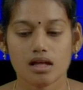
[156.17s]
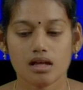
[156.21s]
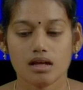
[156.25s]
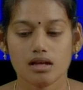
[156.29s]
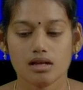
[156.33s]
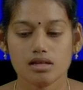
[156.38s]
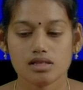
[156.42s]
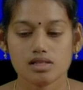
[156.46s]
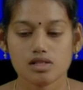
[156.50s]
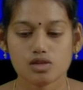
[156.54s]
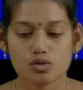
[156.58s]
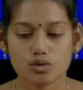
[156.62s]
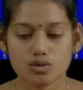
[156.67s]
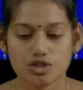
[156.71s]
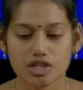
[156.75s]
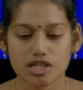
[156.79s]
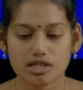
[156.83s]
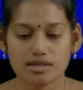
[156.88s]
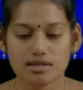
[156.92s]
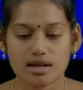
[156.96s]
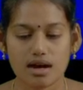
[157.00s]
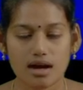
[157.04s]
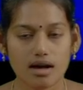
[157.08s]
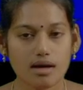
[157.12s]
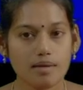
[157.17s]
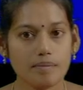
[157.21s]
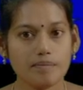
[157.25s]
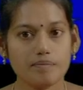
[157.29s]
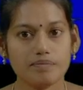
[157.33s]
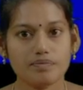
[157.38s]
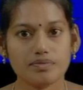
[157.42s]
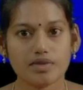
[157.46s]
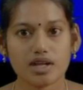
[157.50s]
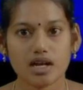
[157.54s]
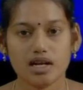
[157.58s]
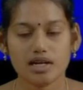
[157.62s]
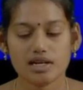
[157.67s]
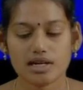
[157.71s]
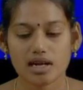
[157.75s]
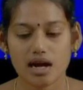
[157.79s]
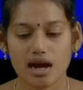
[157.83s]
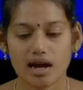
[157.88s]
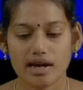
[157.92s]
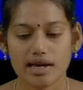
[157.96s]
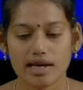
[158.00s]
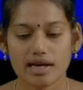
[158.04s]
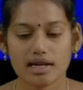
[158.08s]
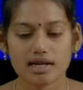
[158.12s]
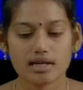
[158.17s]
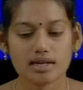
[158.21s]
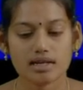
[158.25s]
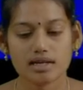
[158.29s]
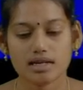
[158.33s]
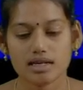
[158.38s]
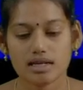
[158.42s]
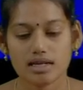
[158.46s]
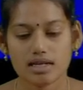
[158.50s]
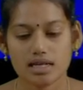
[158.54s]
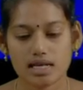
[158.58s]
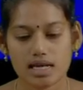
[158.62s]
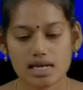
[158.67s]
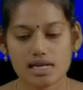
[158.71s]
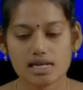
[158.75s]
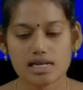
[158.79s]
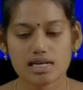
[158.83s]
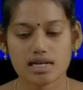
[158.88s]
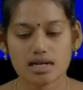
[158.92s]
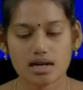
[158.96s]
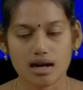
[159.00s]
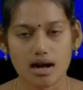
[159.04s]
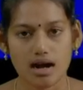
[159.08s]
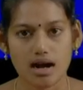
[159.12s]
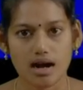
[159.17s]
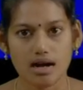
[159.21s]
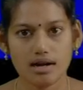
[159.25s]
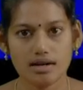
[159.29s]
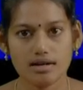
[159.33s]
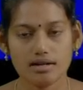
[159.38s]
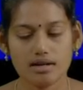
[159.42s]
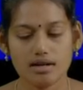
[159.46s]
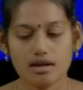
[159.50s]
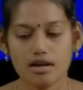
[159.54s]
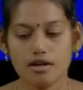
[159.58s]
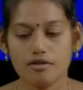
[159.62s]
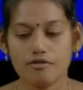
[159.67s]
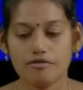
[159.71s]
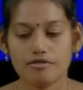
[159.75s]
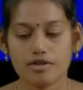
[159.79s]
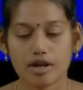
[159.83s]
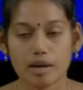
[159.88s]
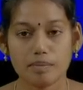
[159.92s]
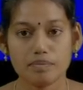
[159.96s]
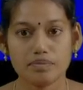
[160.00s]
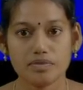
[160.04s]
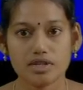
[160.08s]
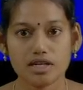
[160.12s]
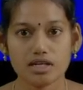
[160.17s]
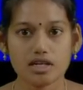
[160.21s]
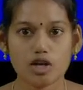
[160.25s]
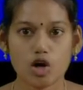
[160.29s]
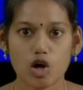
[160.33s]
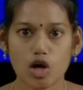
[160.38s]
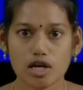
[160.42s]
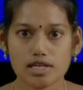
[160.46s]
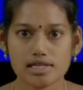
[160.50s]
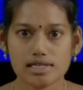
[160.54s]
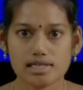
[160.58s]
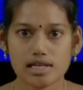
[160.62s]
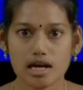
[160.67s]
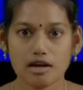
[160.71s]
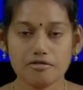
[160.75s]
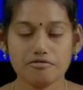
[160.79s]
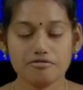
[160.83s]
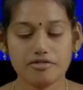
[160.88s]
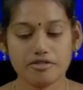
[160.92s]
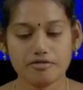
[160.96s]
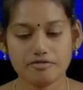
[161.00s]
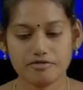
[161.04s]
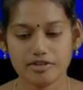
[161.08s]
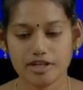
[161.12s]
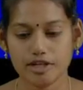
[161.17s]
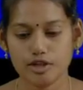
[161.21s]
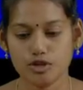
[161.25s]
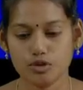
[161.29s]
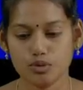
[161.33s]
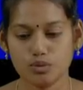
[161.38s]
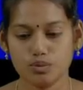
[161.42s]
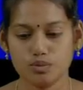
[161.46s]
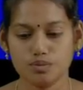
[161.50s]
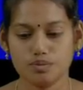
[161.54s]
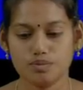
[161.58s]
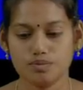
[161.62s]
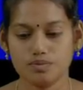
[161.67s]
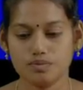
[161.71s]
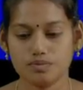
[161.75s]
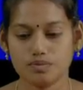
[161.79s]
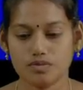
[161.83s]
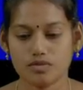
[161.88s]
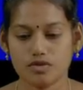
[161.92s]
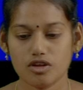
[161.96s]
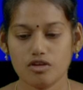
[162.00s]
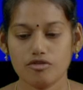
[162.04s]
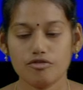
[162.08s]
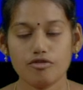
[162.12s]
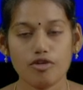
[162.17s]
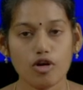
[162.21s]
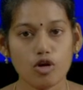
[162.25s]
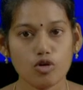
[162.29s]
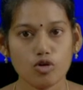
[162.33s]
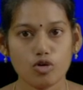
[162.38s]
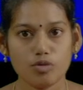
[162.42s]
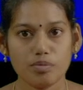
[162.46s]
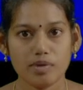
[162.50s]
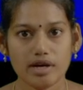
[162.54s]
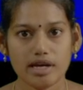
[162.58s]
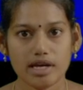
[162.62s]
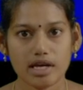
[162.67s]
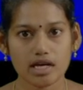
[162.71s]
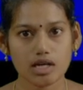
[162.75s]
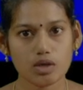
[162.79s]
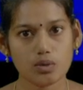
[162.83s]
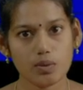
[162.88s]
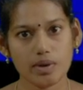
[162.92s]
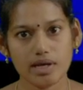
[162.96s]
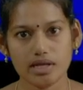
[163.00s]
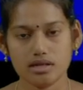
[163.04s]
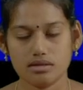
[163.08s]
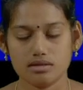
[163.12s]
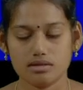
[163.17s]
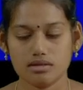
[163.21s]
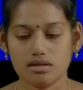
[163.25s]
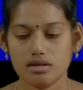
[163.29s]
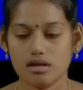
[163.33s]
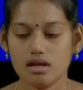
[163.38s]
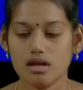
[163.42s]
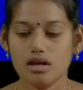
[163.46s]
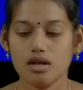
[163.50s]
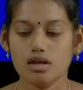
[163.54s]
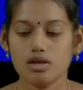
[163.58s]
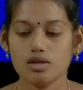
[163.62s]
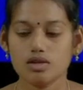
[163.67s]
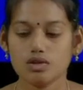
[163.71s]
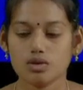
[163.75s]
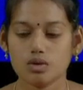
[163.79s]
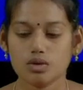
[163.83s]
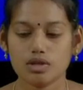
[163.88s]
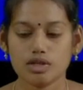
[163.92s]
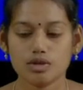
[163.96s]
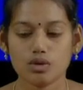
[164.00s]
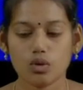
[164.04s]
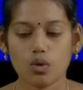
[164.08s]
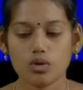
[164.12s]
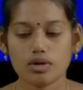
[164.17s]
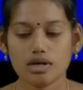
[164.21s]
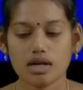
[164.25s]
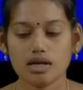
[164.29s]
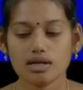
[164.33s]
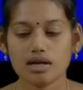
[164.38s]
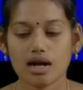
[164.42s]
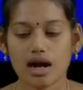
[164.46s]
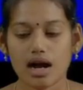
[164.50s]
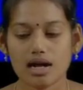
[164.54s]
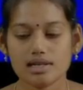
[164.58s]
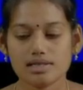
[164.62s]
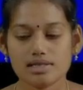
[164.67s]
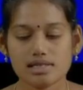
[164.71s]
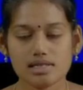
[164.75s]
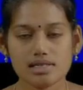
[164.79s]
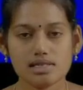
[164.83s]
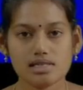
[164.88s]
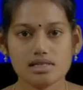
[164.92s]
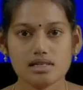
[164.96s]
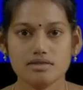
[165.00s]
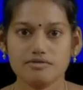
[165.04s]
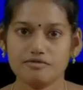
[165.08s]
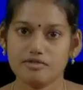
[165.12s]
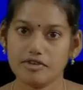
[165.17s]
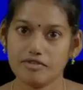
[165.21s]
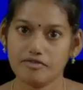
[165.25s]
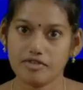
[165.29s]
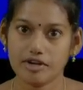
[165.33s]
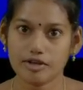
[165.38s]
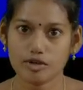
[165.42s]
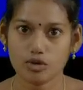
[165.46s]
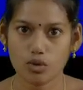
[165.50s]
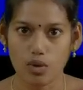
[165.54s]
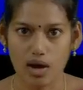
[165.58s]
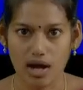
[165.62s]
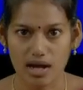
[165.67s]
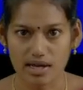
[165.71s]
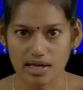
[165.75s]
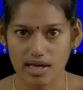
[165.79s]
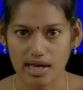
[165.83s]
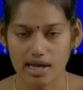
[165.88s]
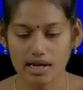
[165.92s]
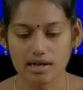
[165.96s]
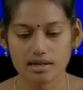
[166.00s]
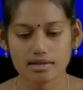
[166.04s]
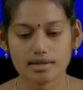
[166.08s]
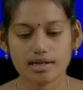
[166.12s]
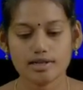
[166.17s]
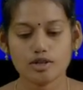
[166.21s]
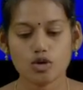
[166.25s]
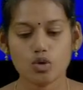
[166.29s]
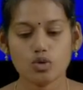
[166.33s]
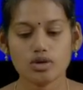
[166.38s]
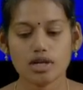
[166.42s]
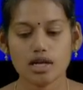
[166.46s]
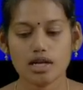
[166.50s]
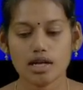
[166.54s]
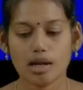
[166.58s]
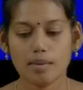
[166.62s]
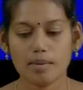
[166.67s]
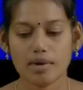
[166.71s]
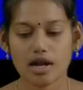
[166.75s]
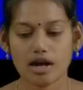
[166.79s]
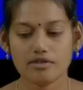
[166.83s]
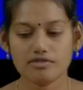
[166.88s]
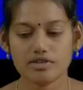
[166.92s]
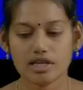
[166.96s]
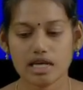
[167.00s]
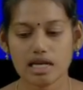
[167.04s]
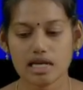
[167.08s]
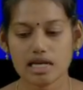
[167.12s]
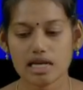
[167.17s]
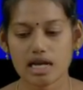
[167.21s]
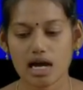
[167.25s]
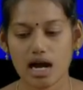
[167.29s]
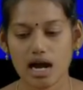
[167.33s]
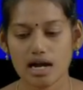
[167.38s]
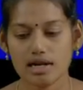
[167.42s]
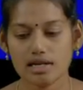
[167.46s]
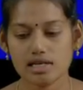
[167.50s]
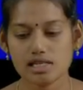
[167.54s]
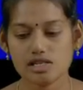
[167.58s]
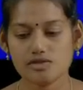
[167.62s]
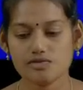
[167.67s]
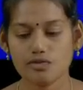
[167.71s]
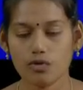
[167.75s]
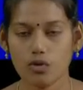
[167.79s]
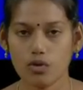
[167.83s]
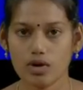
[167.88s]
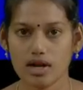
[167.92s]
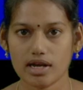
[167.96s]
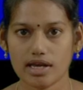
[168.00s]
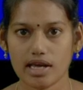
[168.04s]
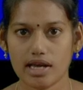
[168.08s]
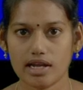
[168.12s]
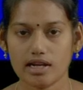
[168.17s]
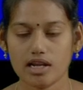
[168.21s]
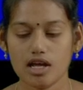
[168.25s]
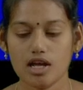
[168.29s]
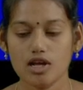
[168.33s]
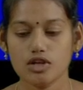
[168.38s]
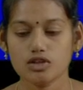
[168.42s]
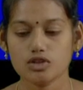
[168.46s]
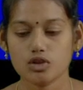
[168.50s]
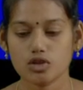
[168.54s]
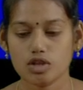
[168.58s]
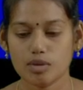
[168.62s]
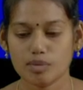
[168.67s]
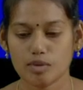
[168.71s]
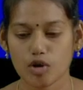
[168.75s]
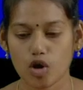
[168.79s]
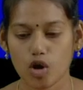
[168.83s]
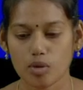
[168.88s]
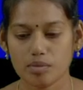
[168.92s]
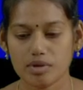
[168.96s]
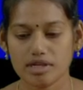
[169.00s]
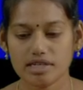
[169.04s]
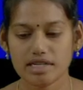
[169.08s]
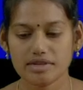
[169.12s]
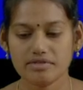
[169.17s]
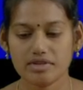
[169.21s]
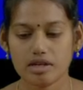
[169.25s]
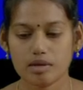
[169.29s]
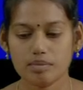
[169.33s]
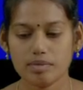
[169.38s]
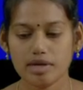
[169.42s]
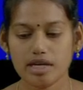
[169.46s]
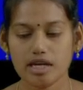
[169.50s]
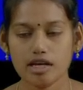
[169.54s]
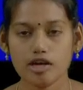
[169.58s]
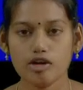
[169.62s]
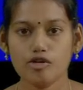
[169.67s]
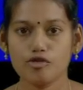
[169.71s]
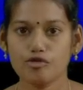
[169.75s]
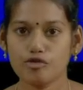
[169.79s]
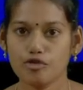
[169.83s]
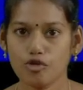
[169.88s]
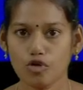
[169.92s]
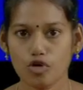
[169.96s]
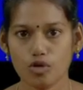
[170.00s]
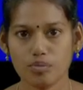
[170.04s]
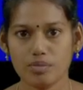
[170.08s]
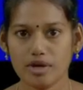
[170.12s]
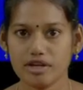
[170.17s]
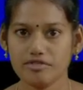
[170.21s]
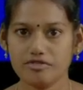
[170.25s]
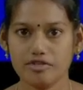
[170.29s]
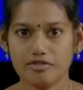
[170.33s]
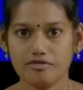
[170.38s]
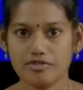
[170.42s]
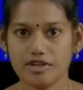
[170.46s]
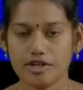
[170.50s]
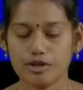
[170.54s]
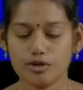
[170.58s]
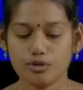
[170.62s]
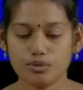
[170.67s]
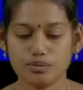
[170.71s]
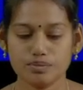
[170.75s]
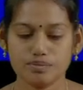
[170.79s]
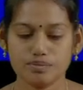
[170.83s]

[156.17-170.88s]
Sujita draw a king card from the cards of 52 followed by a queen. So the total cards is 52 again. The total number of king card is 4 again. So the probability will be 4 by 52.